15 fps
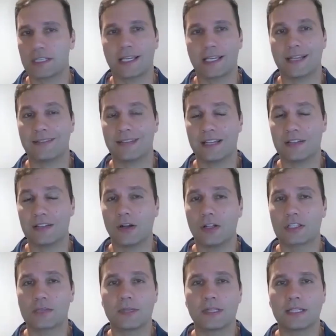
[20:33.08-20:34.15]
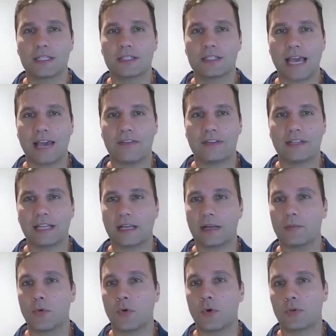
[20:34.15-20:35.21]
and ultimately to having like a
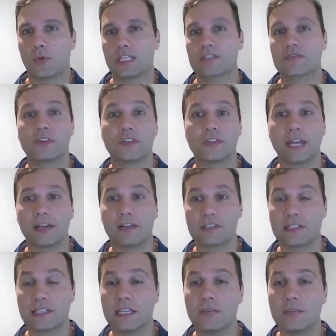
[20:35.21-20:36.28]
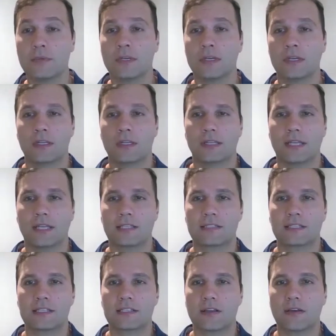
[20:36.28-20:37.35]
more restful night of sleep, less
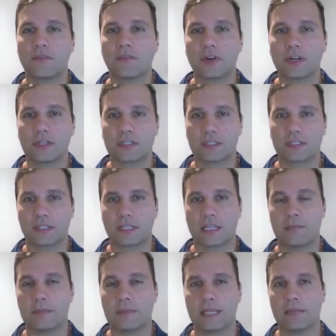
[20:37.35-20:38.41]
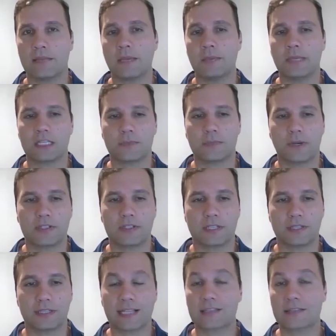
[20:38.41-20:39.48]
discomfort that they may be
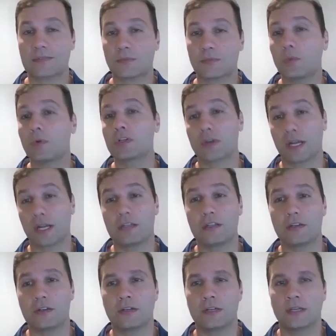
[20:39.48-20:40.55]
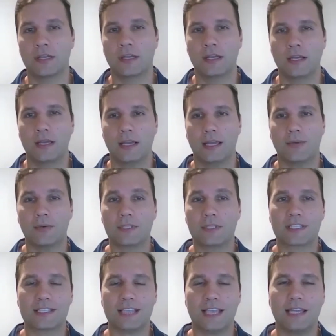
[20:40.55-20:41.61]
experiencing. That's what we're trying to do. And what's
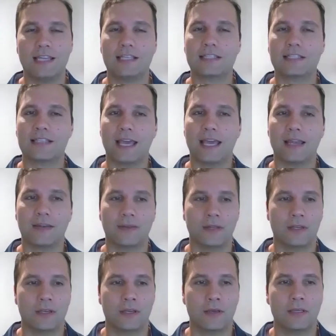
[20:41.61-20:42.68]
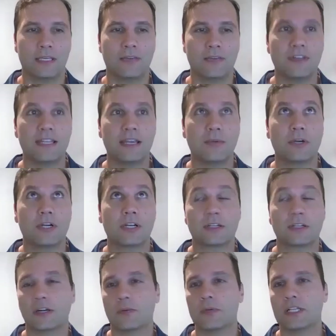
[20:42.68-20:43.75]
exciting is that given that
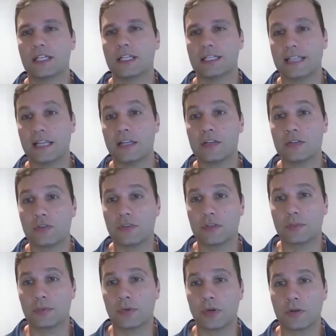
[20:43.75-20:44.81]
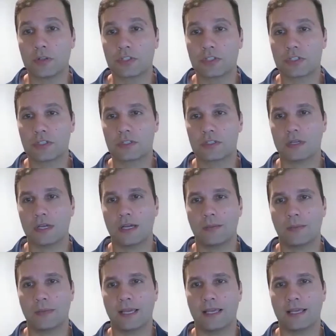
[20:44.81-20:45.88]
we're really a data-driven approach,
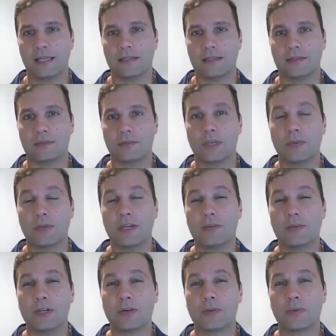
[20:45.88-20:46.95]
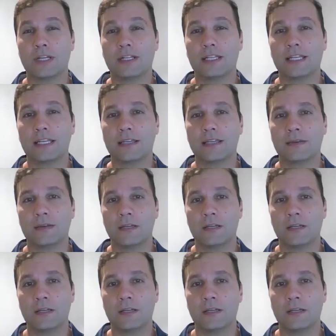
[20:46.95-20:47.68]
and we're really